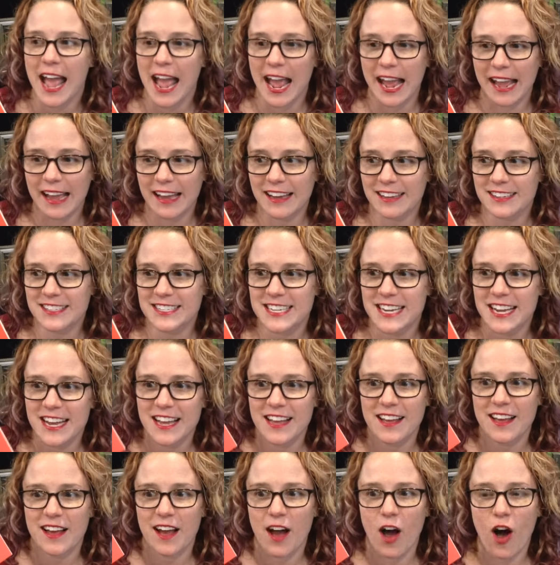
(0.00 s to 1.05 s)
And
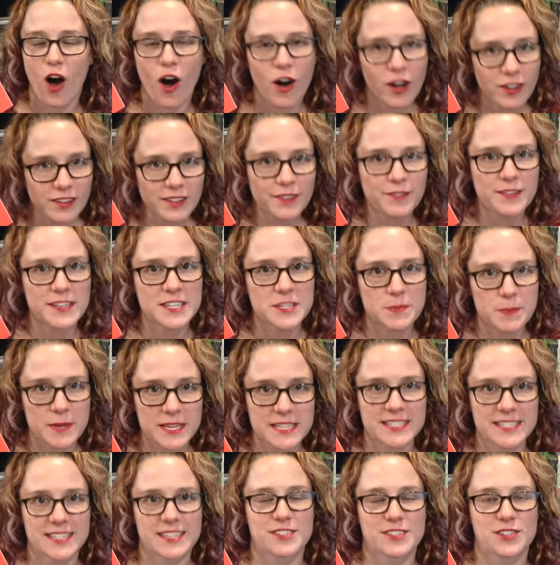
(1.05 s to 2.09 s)
all of these
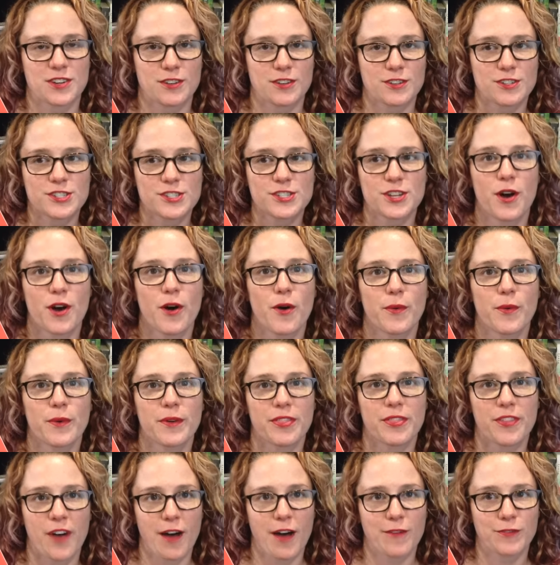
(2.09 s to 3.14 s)
pieces are so
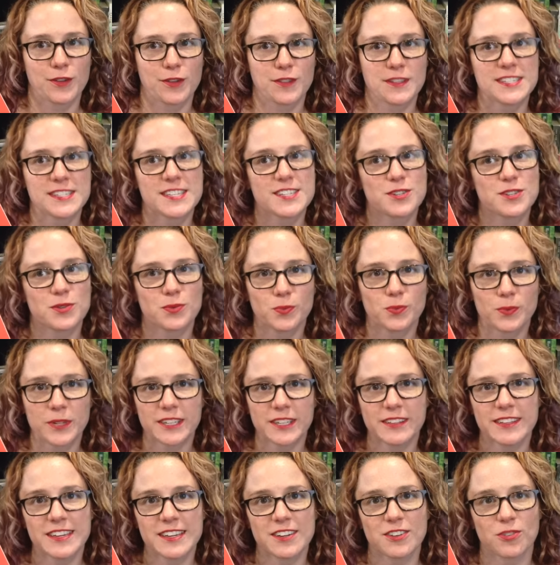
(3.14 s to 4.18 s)
thoughtful. This is a
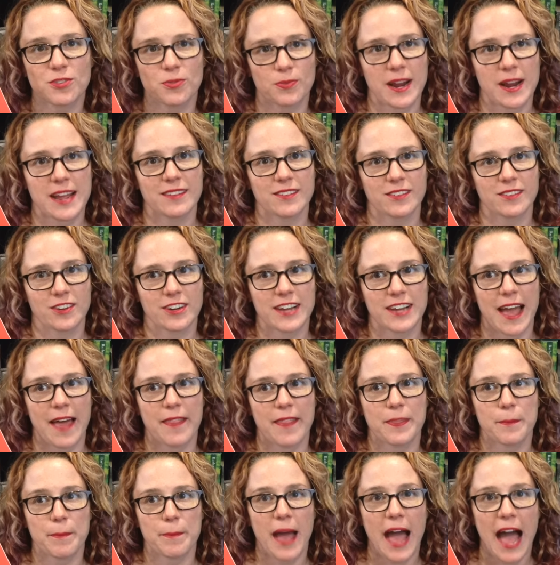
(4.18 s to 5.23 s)
really great look
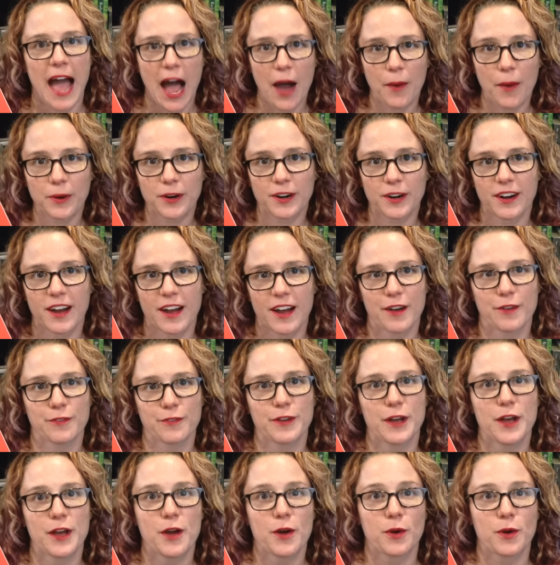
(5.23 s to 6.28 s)
at the power of
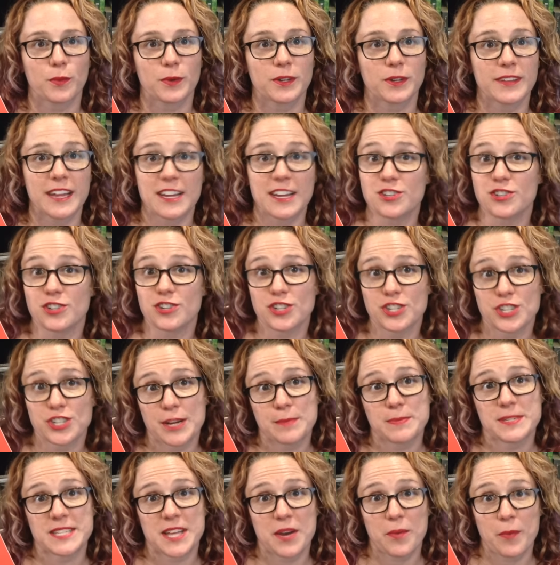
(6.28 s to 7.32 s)

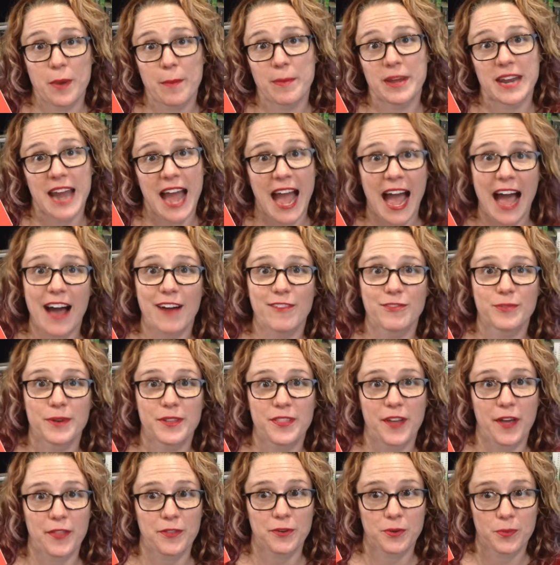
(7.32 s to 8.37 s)
relationships that women have
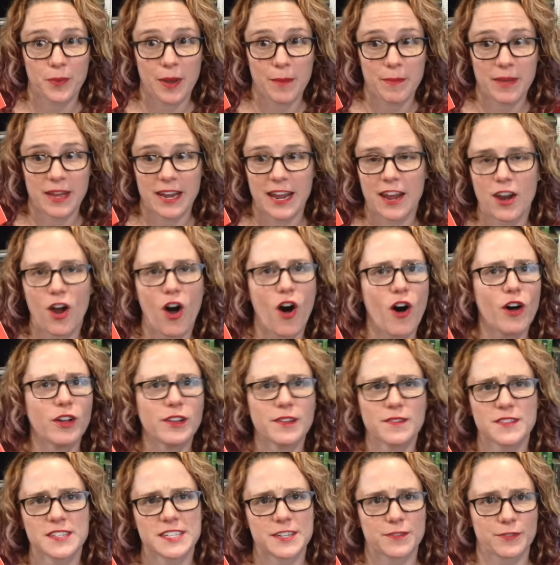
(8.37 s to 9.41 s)
with other women and all
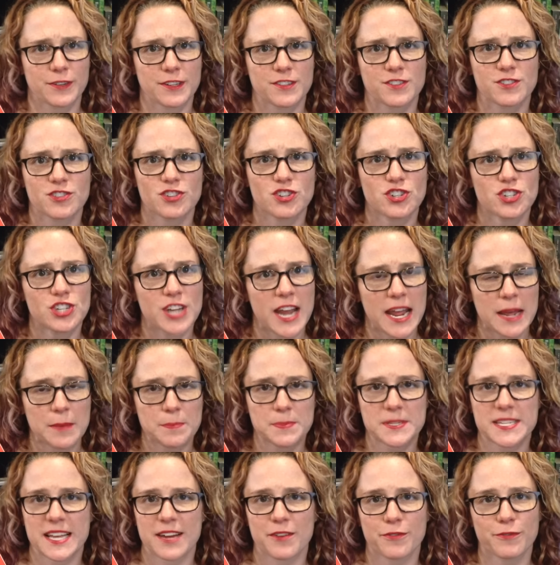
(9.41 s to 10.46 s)
of the different
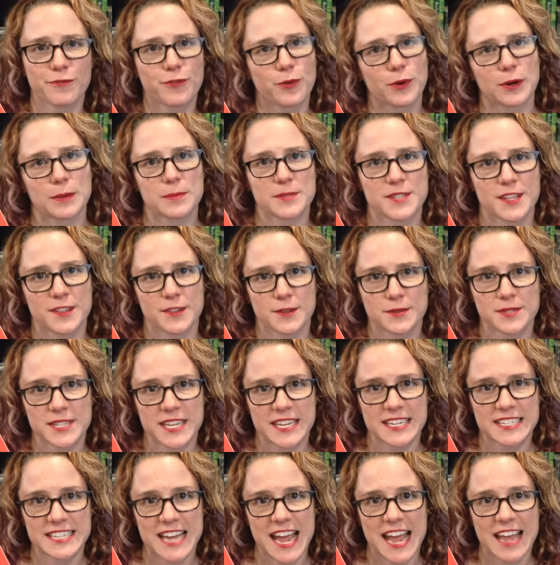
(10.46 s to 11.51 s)
shapes and forms that those
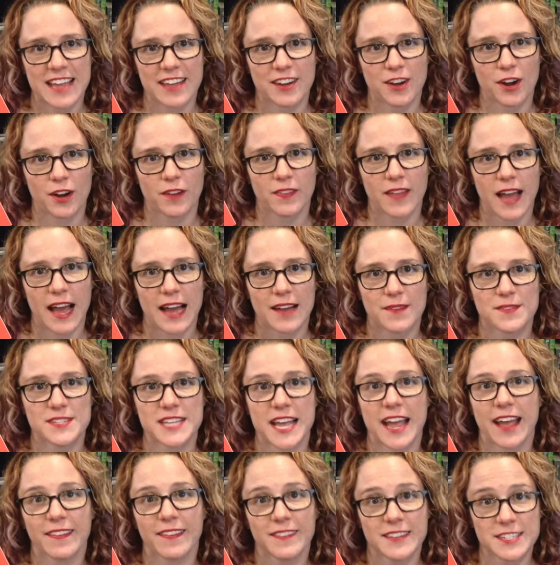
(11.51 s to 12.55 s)
can take in our lives
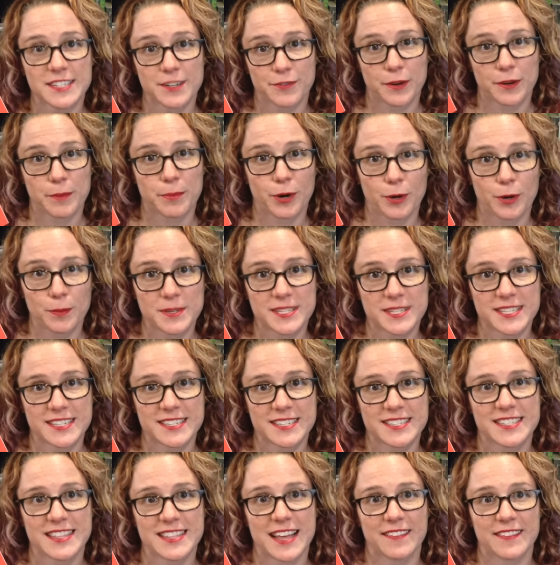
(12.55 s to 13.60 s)
and the different
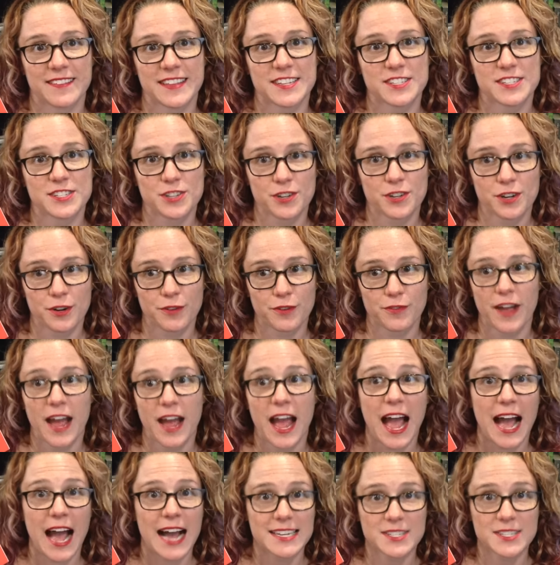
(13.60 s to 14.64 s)
purposes that they serve
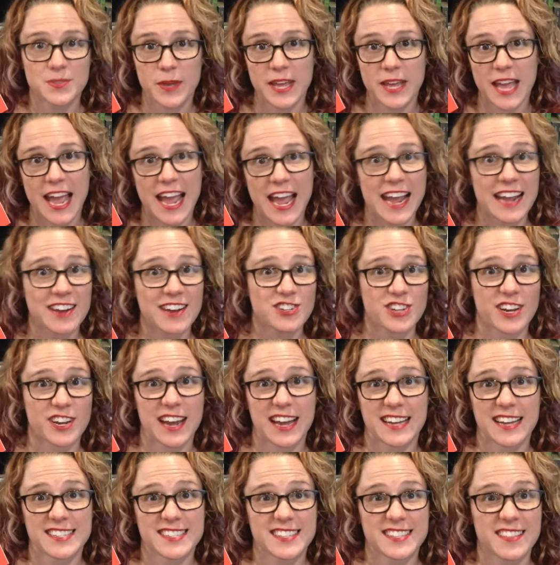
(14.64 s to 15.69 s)
as we age and
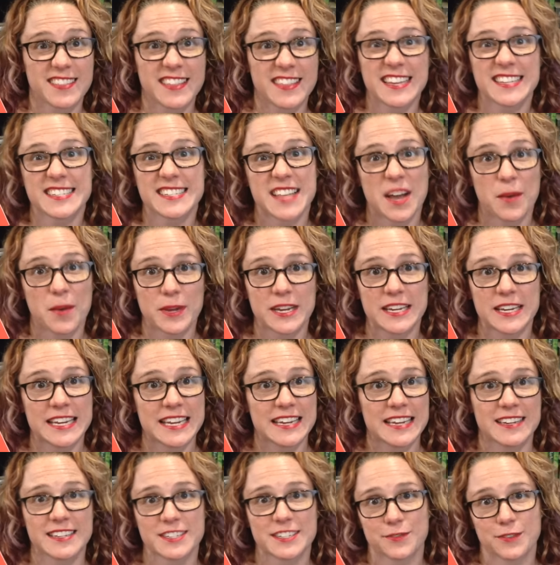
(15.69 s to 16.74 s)
as the things that we
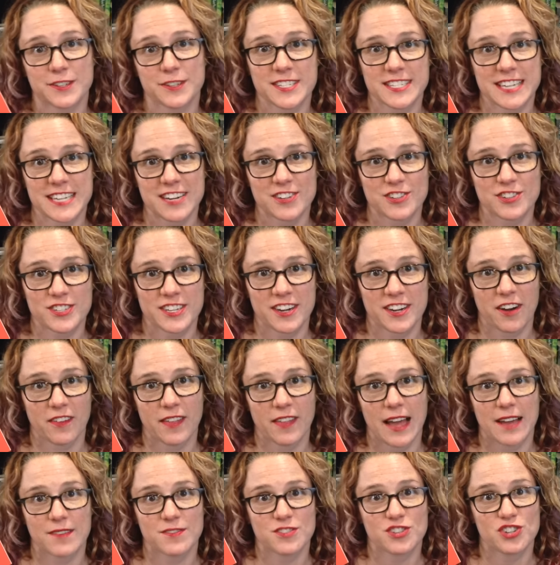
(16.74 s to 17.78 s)
need at different stages in our
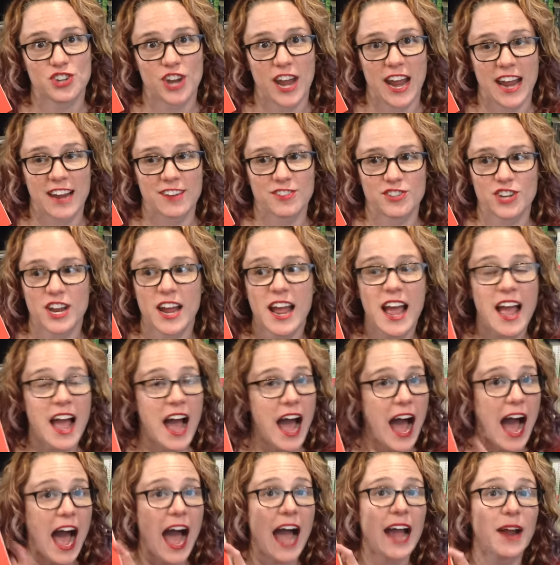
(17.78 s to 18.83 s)
lives change.
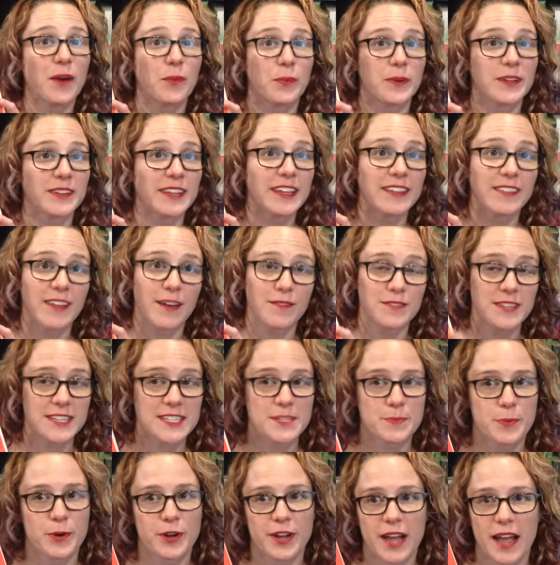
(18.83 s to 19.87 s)
I really love
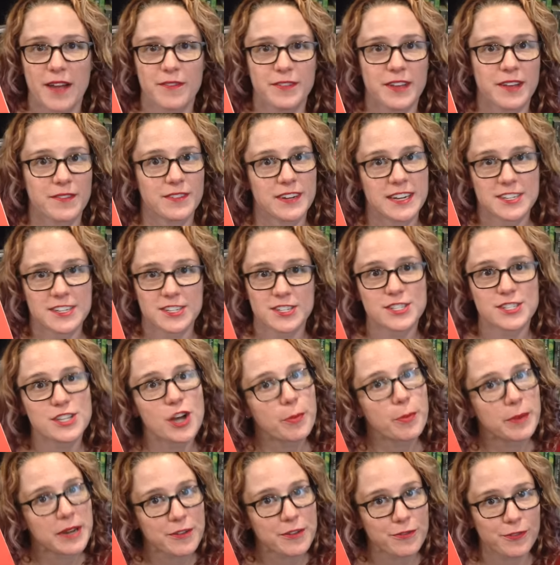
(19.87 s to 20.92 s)
this book. I've given it to
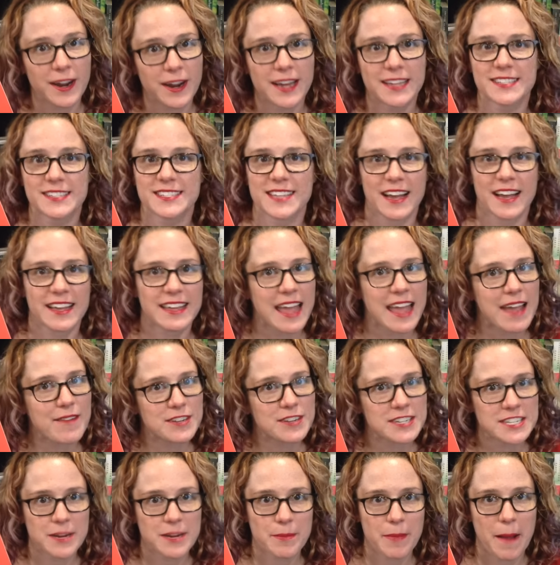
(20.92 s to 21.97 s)
so many friends. I gave
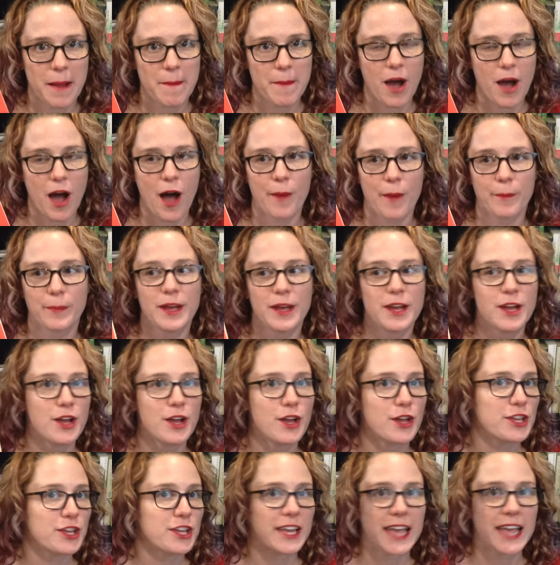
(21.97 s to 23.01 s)
it to my mom.
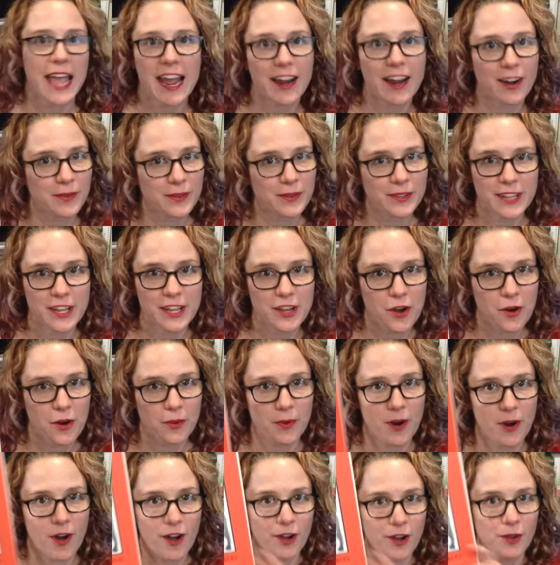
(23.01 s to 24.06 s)
You can't really go
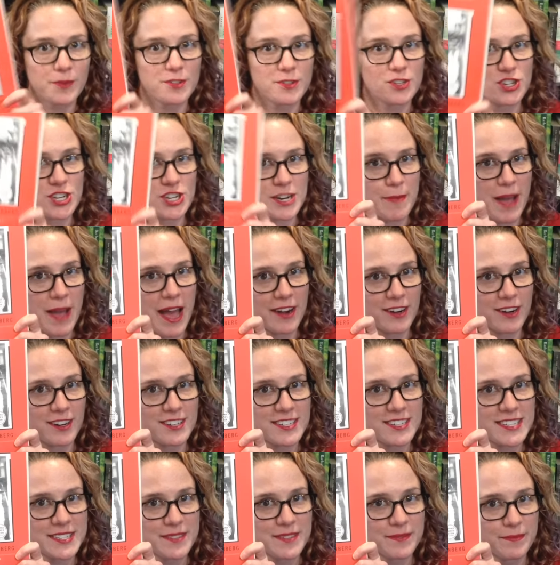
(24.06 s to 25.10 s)
wrong with She
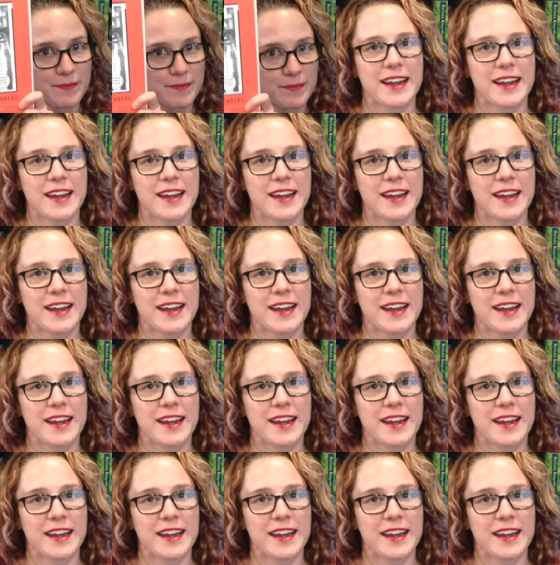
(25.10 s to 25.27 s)
Matters.